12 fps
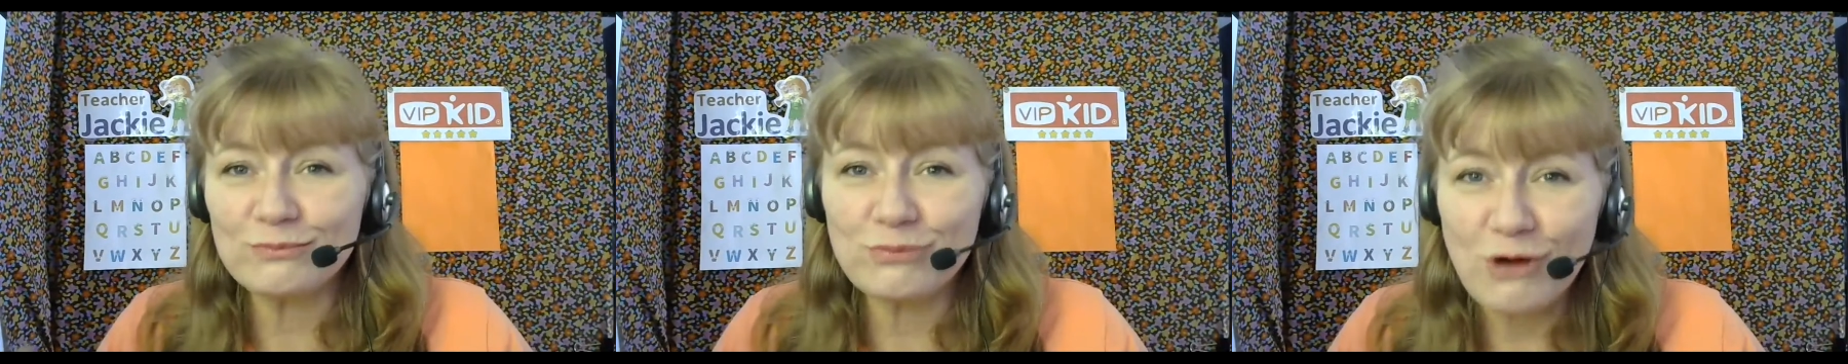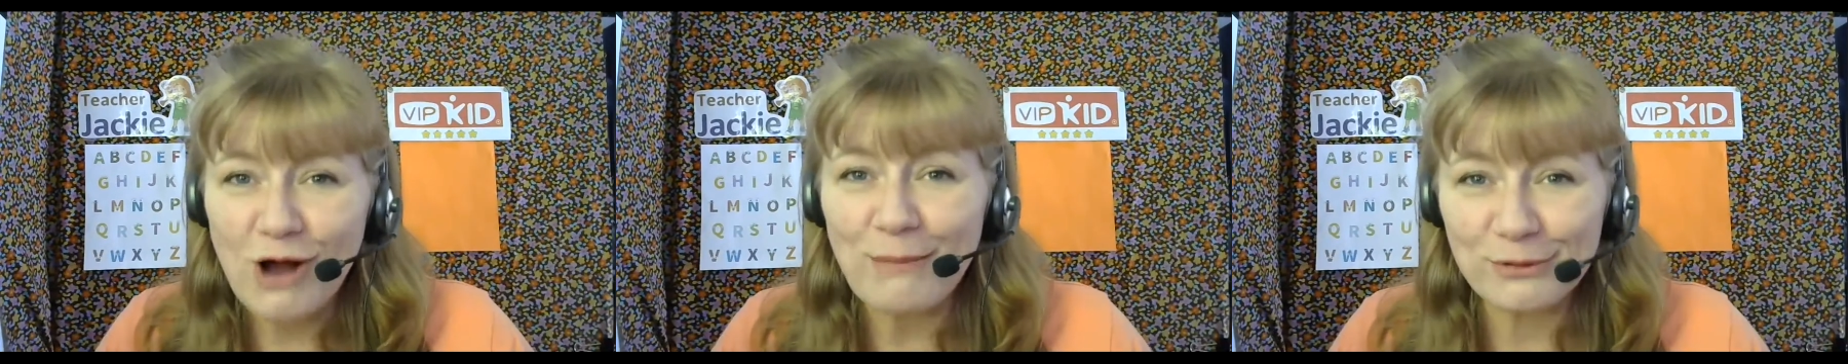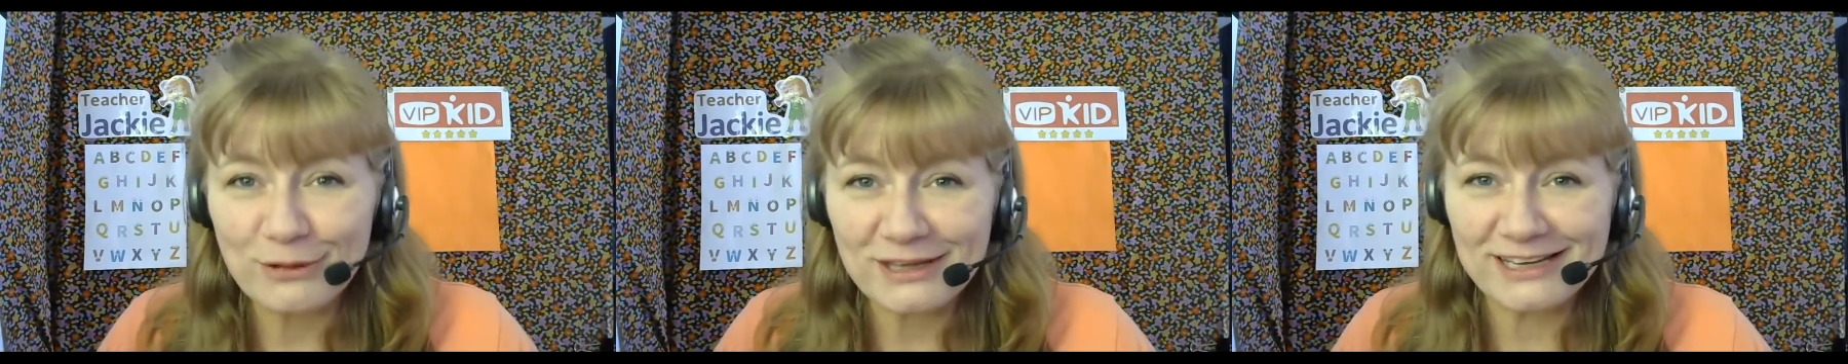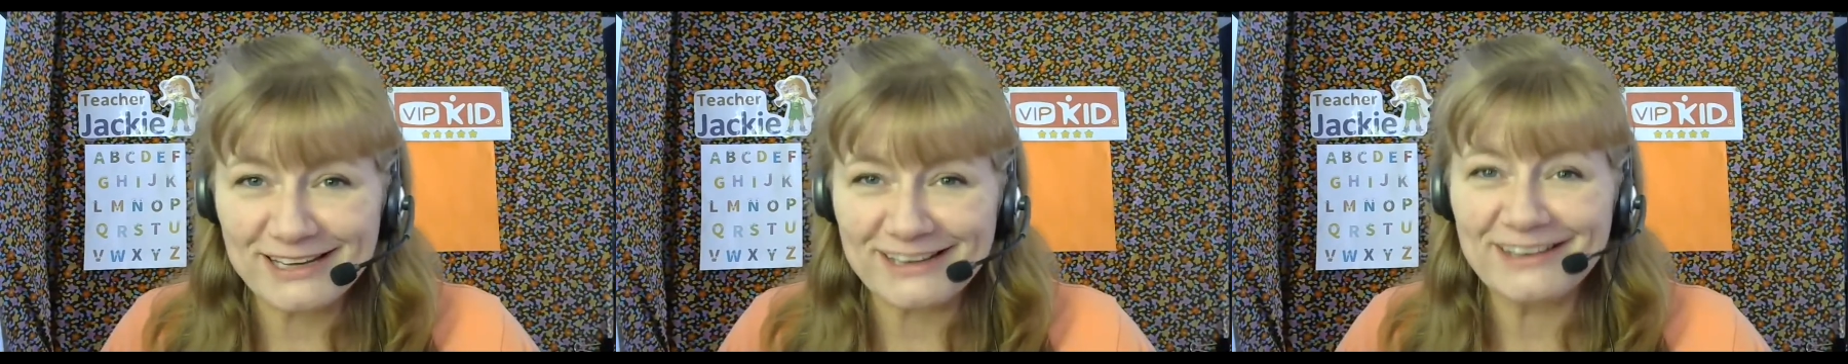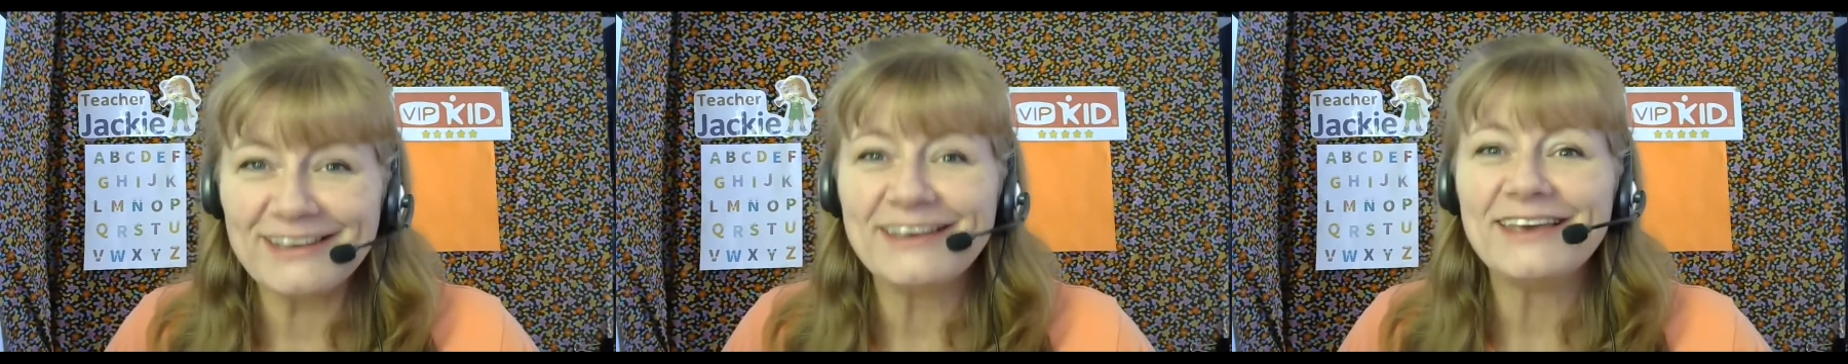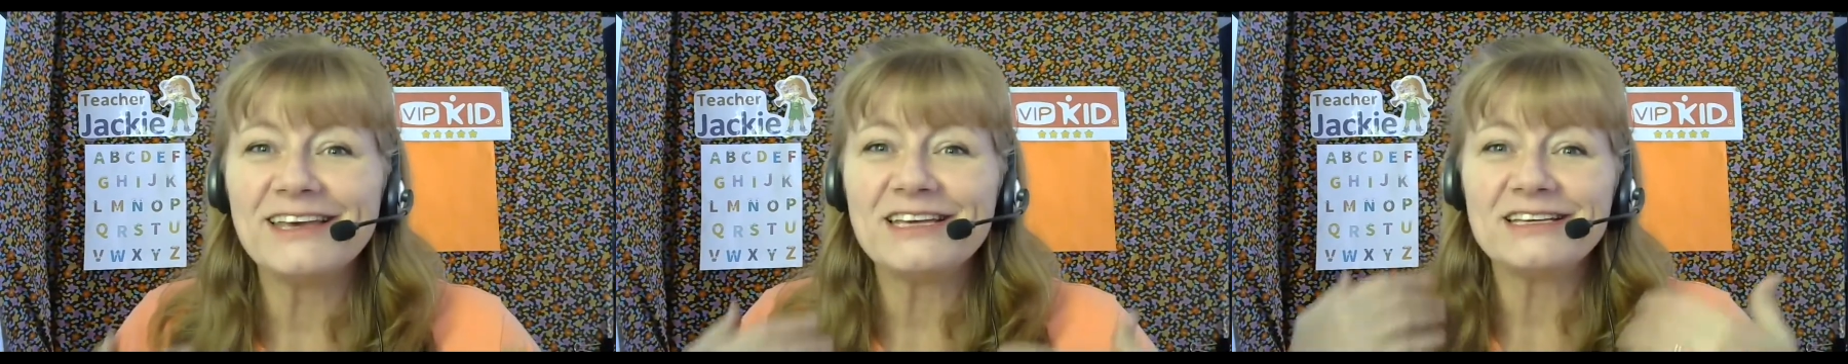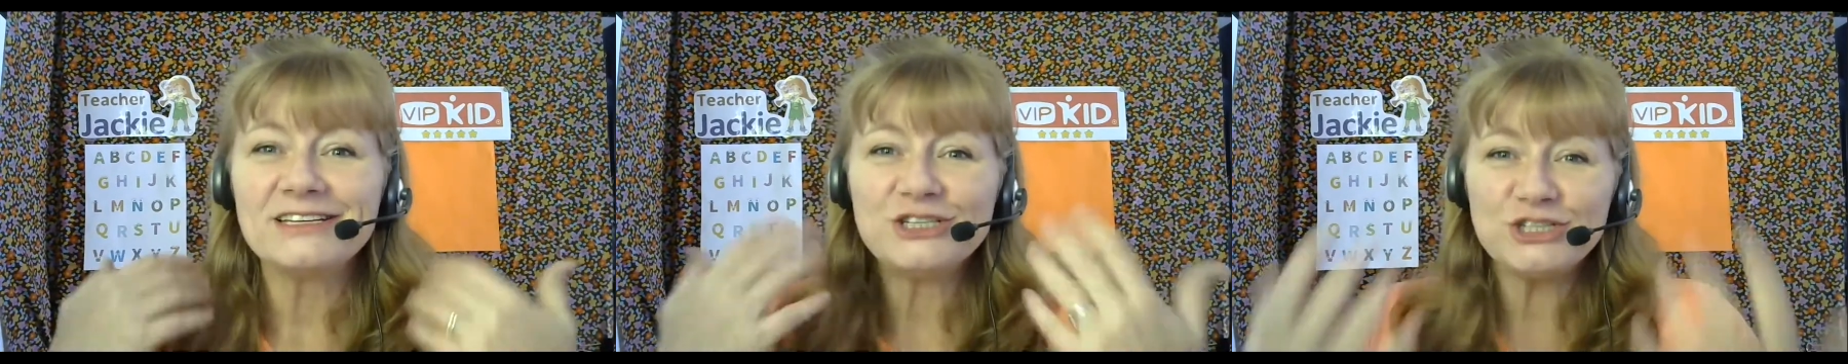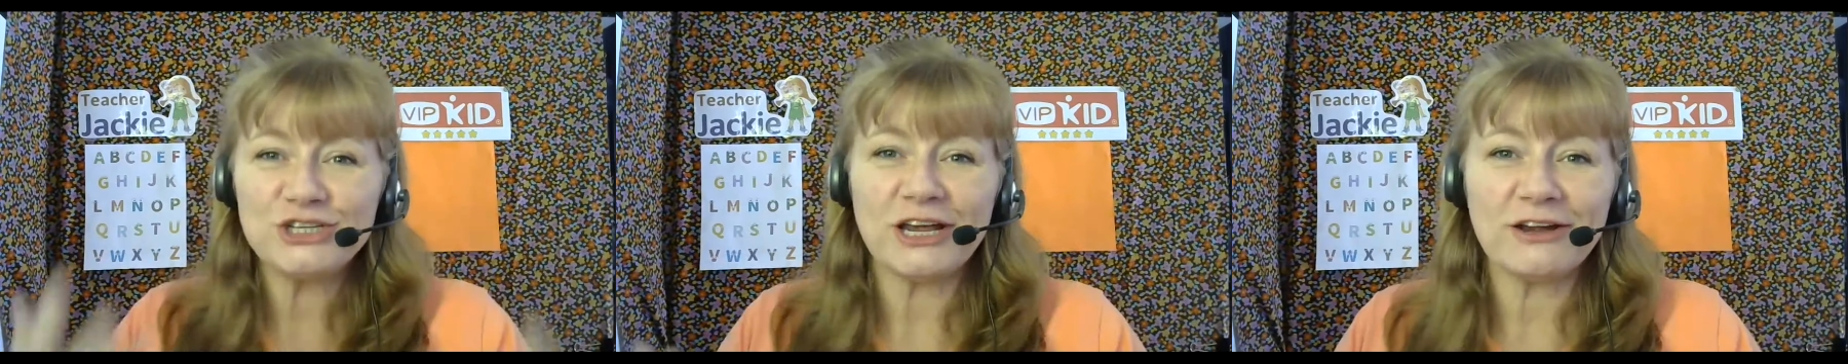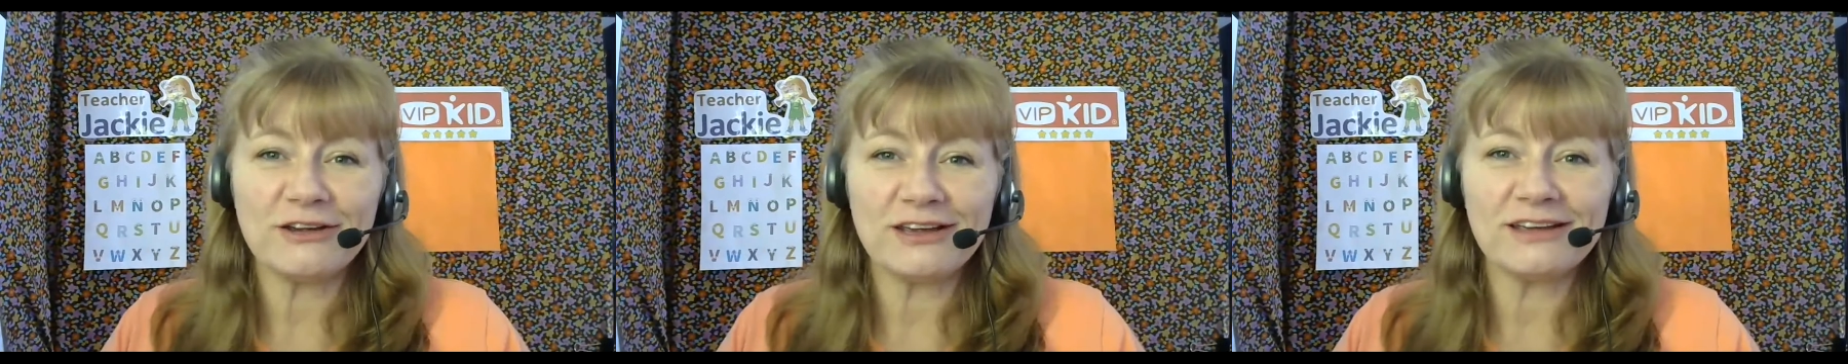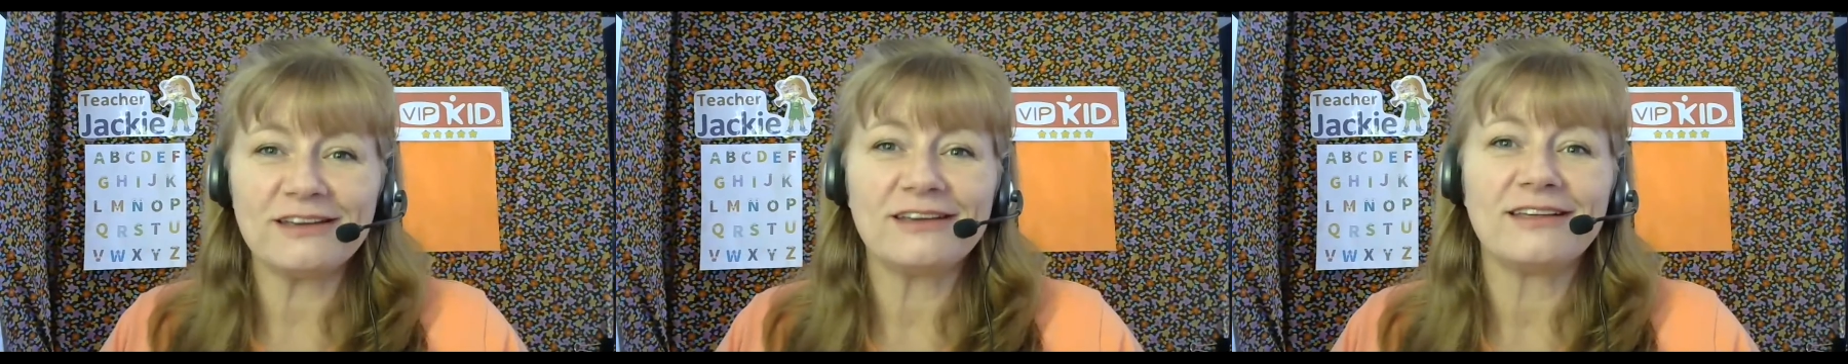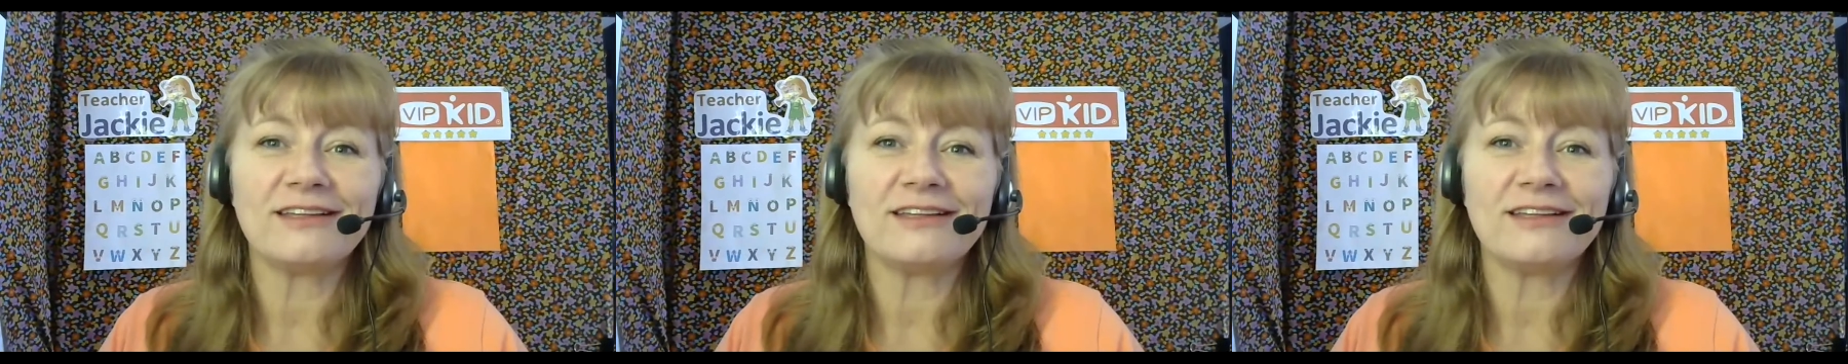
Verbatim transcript: properly sharing